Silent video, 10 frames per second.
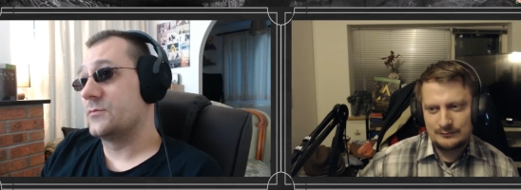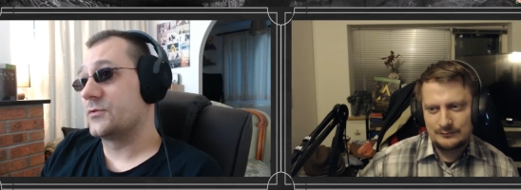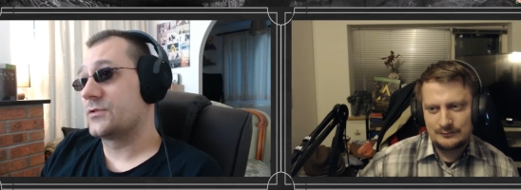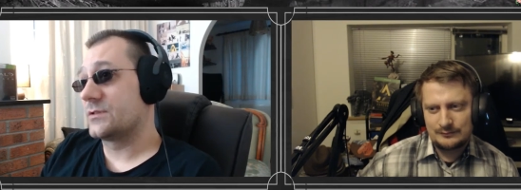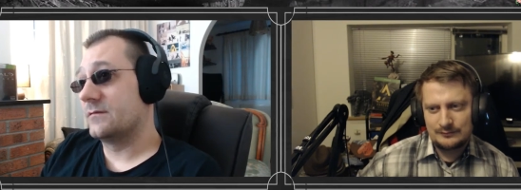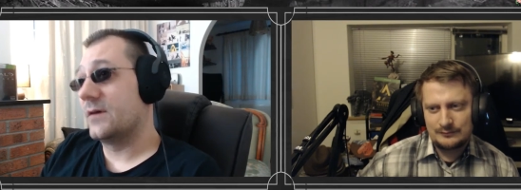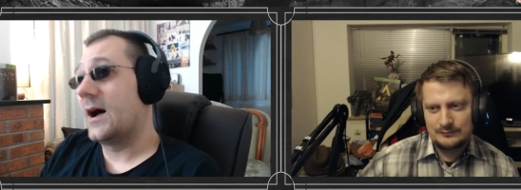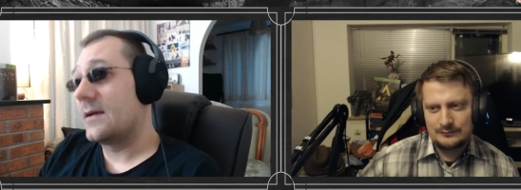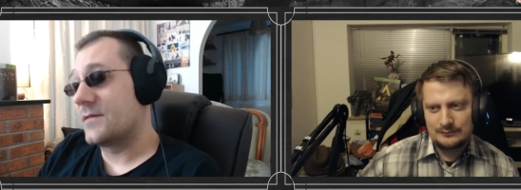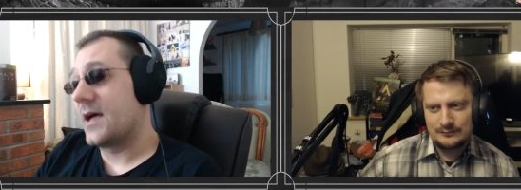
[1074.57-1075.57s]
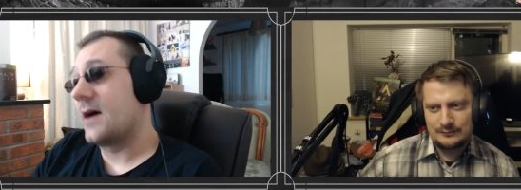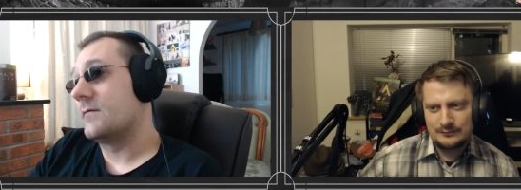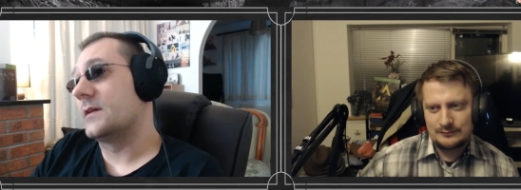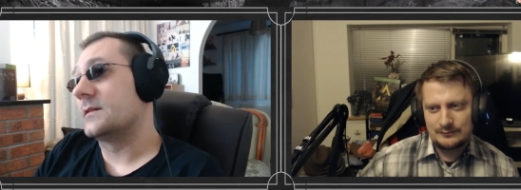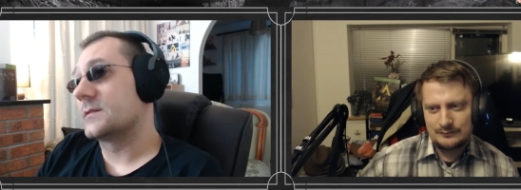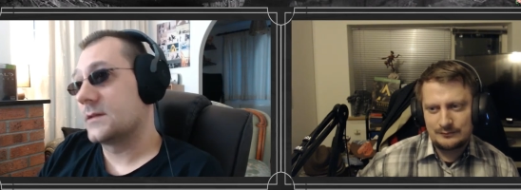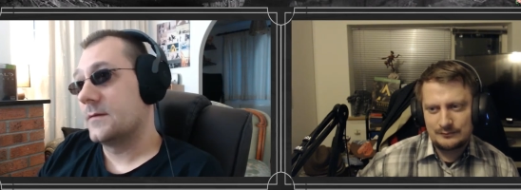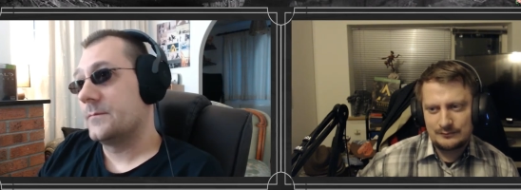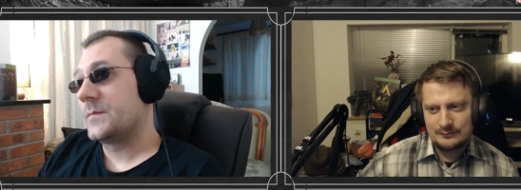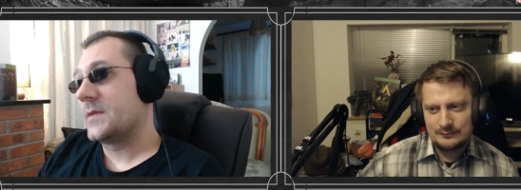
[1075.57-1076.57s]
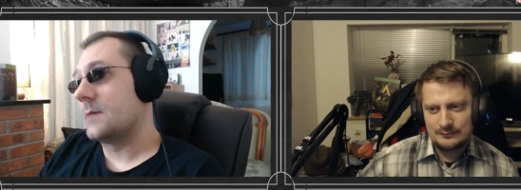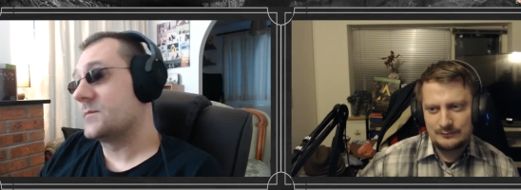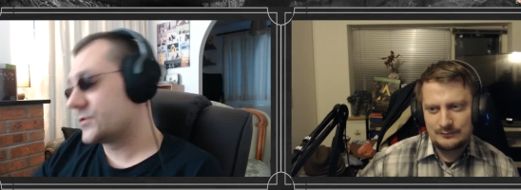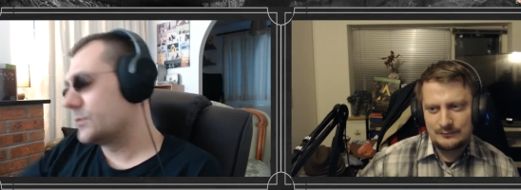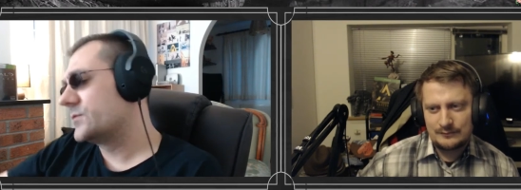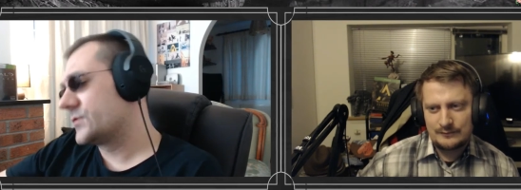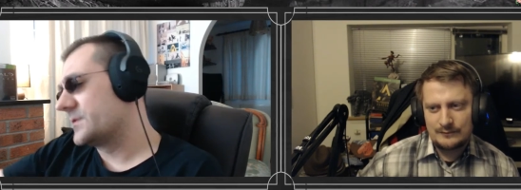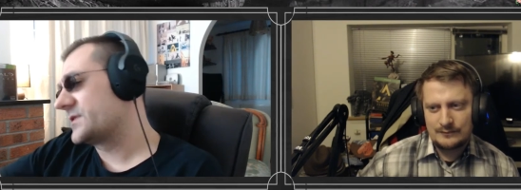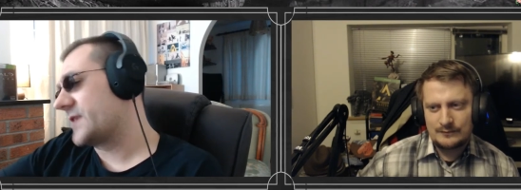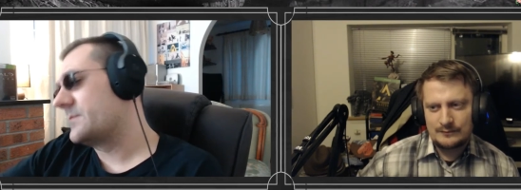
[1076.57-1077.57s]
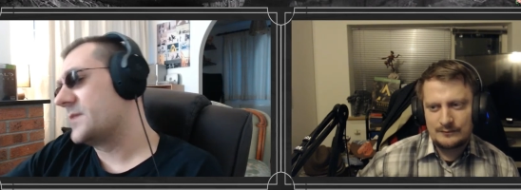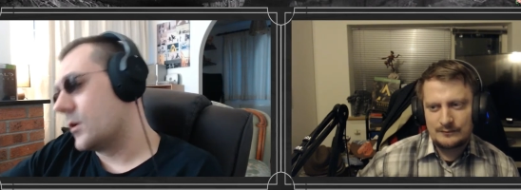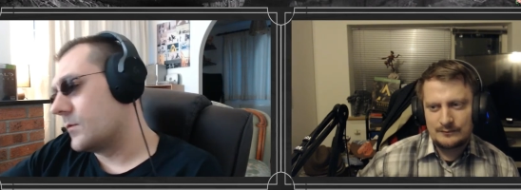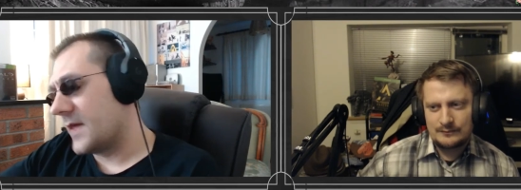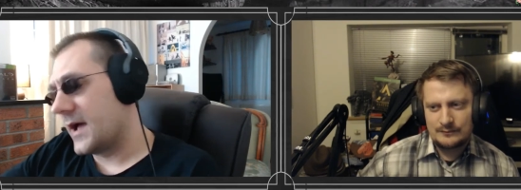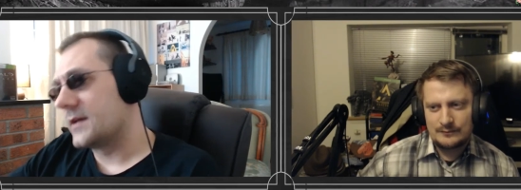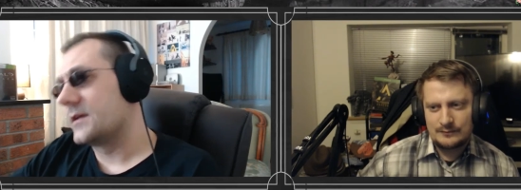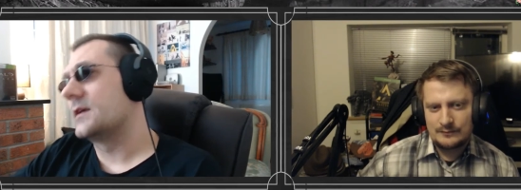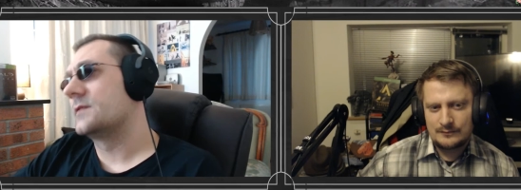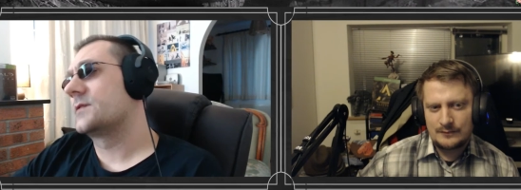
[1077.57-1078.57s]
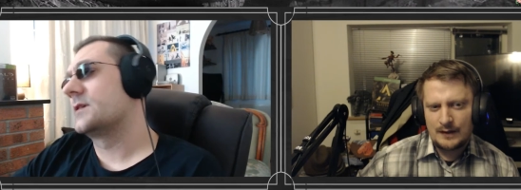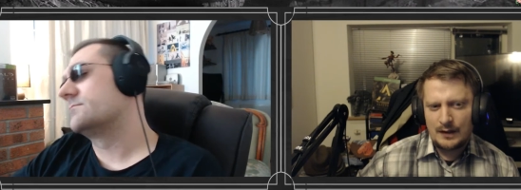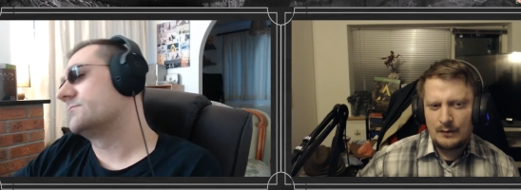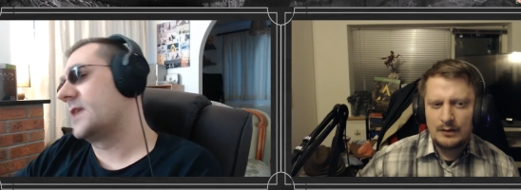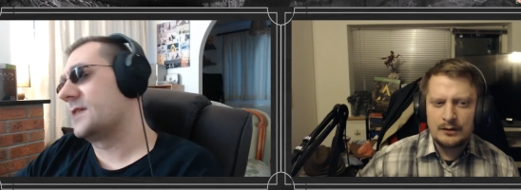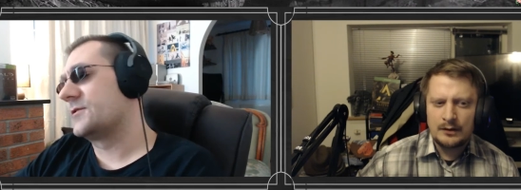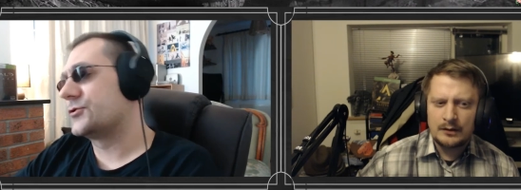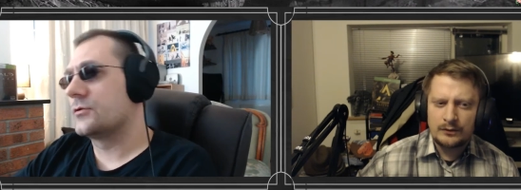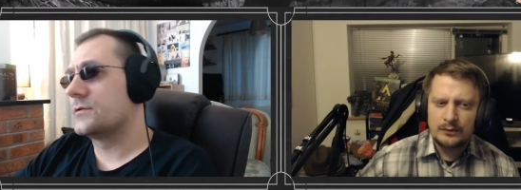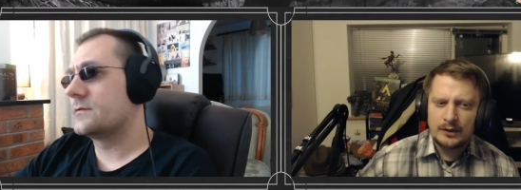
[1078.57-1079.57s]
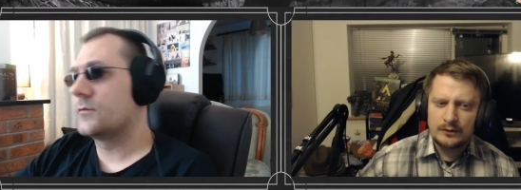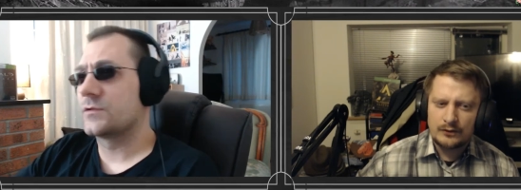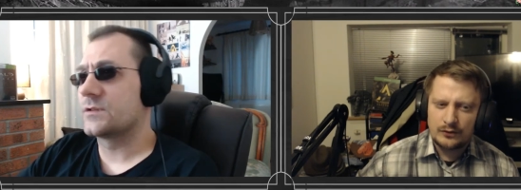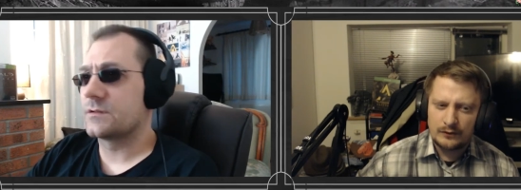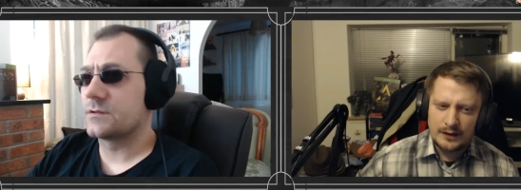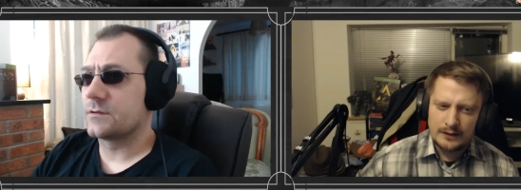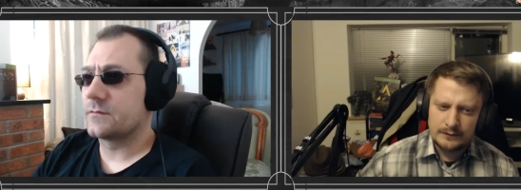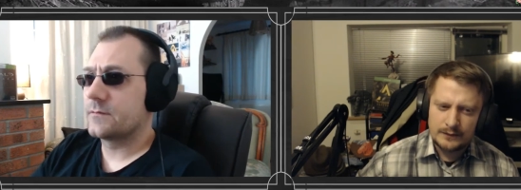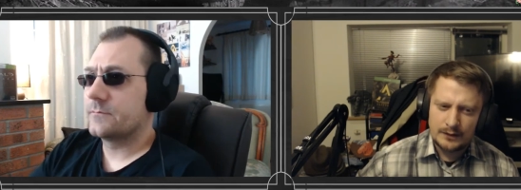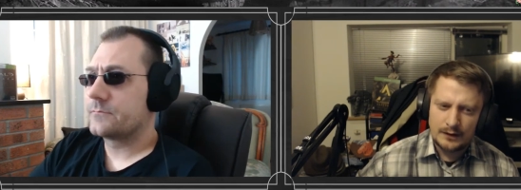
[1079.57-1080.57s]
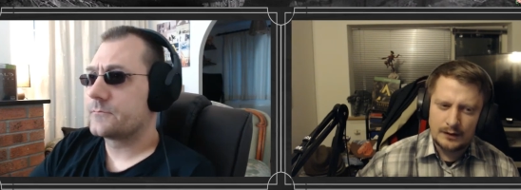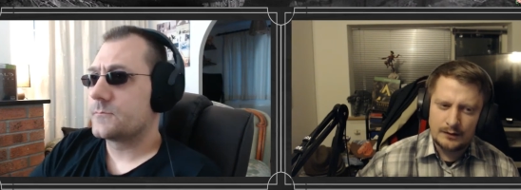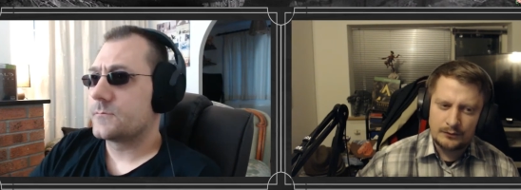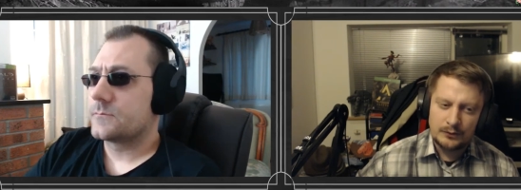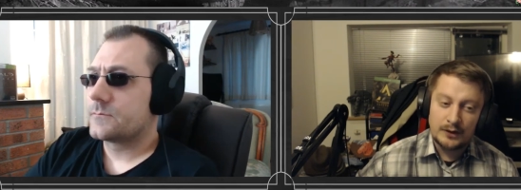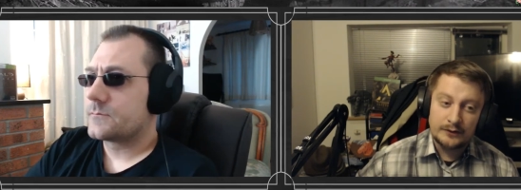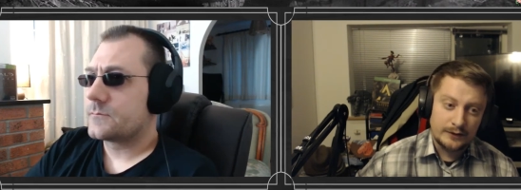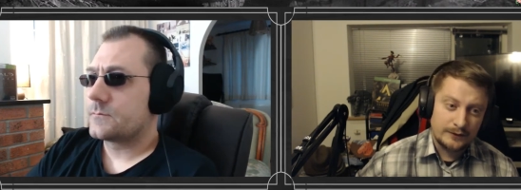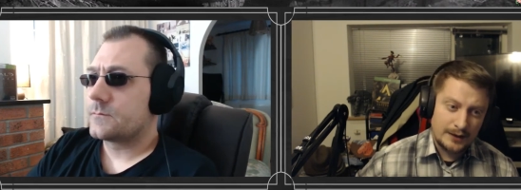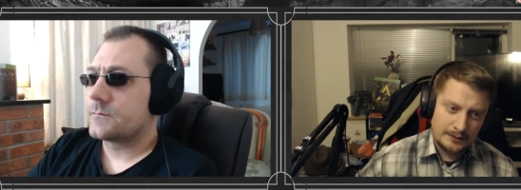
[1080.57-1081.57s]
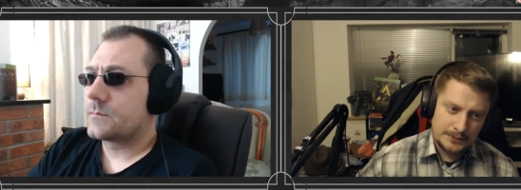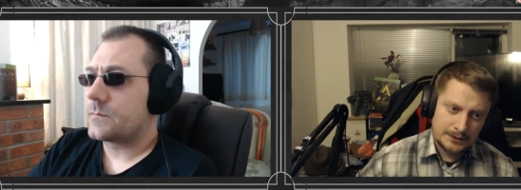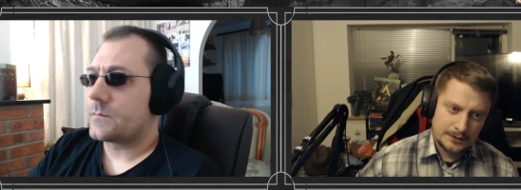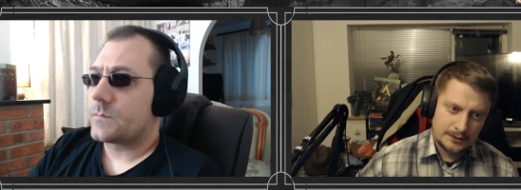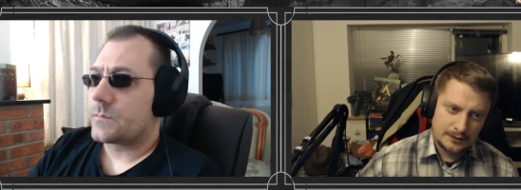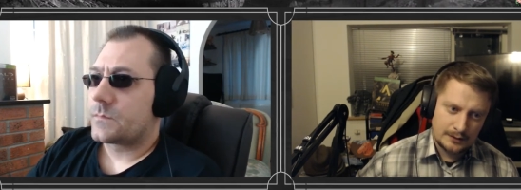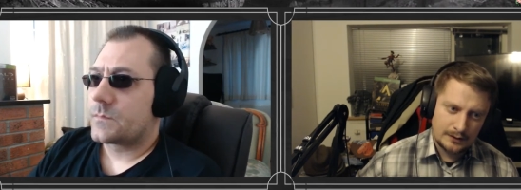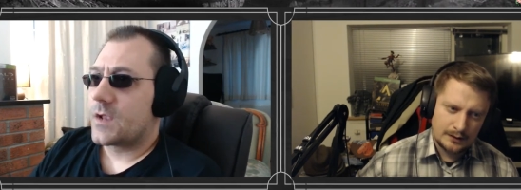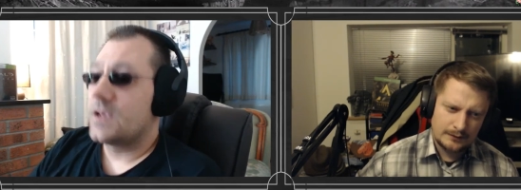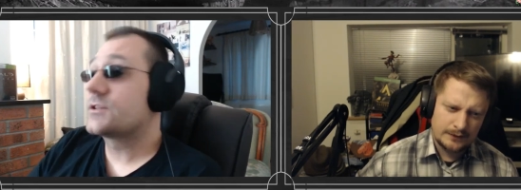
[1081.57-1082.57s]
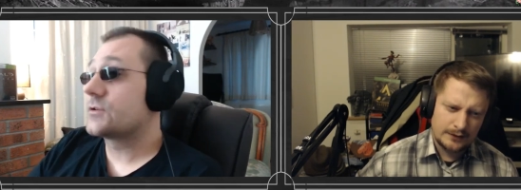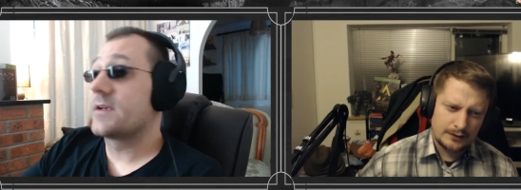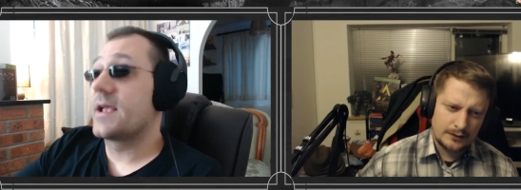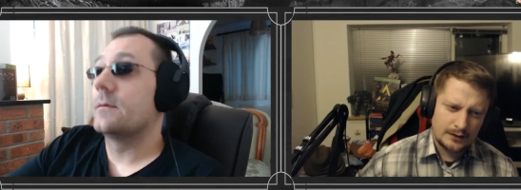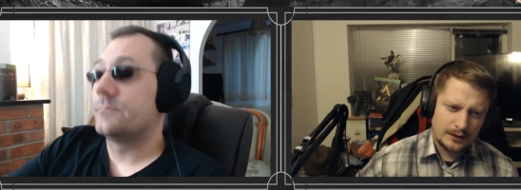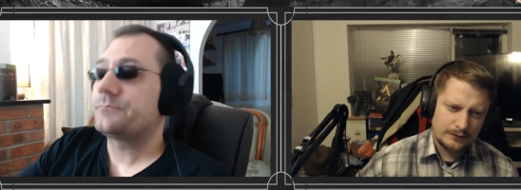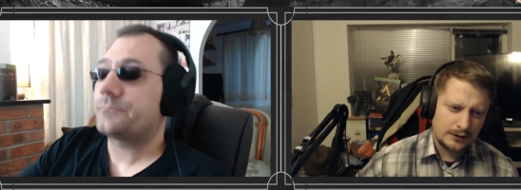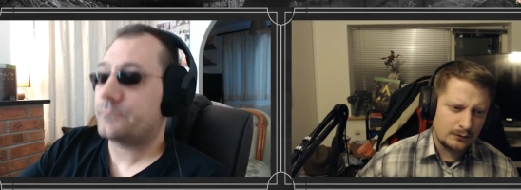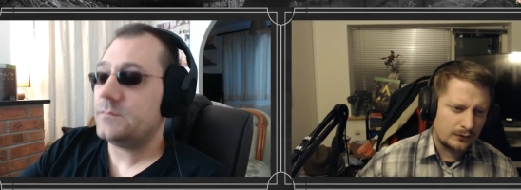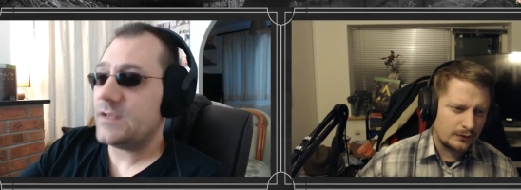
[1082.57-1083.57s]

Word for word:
Speaker 1: much survived that event. Um, some some escaped beyond that, and and, and well, no, not 300 survived.
Speaker 2: Uh, 300 escaped. Uh, yeah, think, sorry, yeah. I think it was